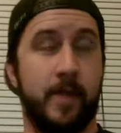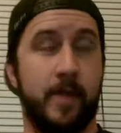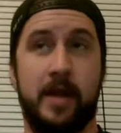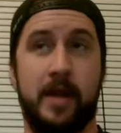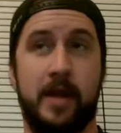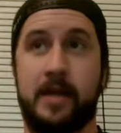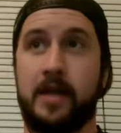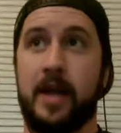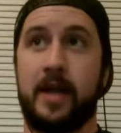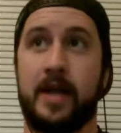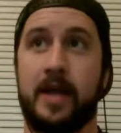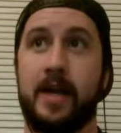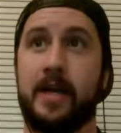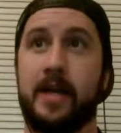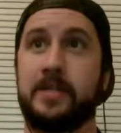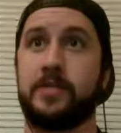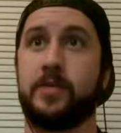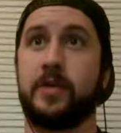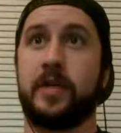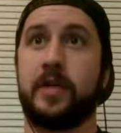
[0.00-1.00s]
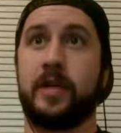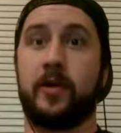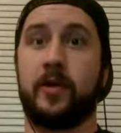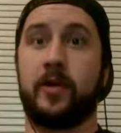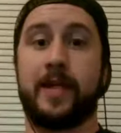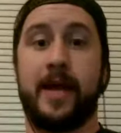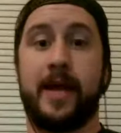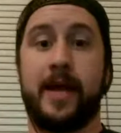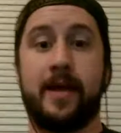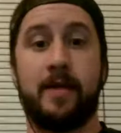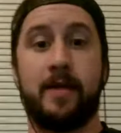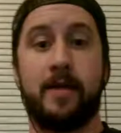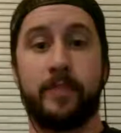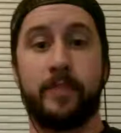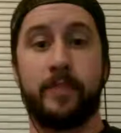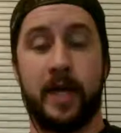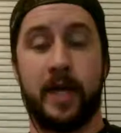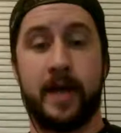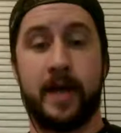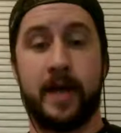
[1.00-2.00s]
I should really look that up,
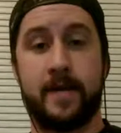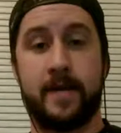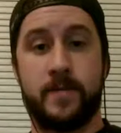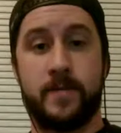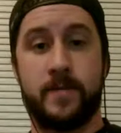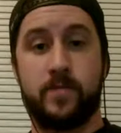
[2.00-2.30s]
but like,